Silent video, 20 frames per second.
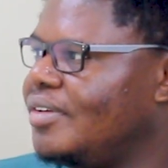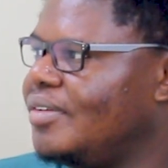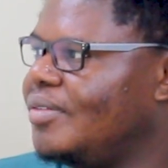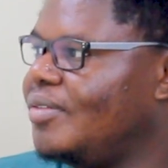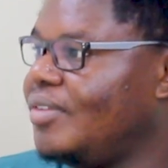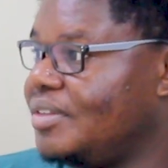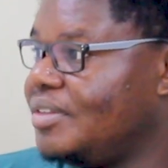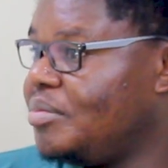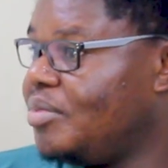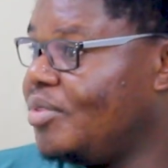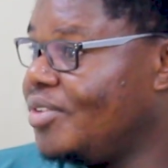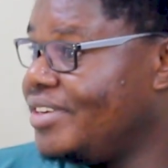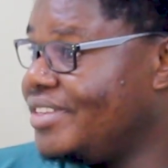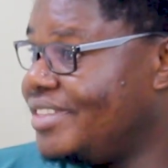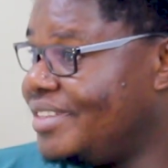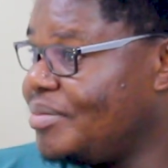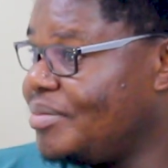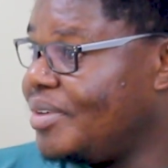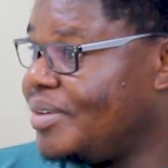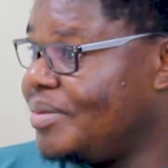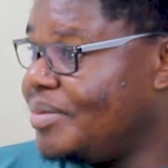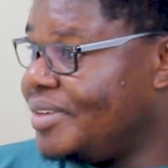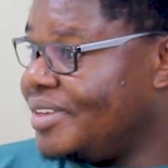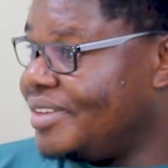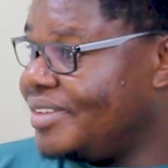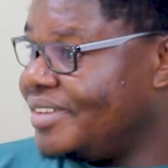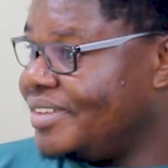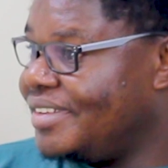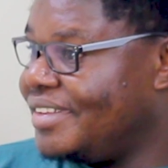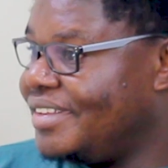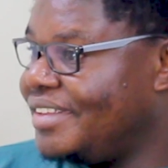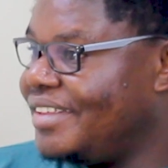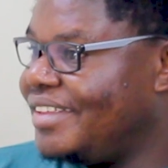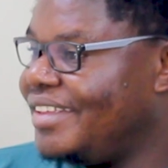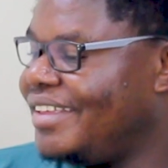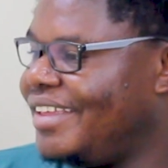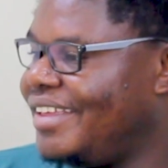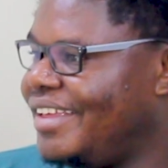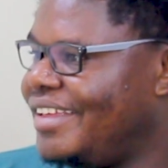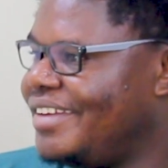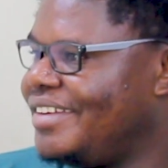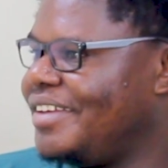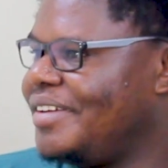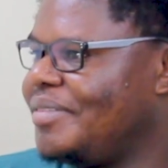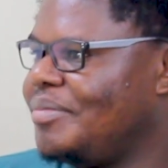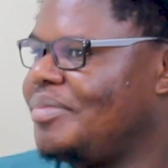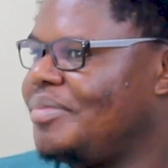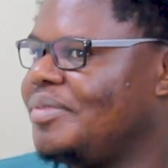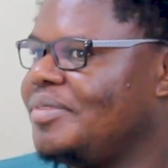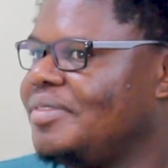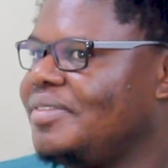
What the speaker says: was born in Zimbabwe end up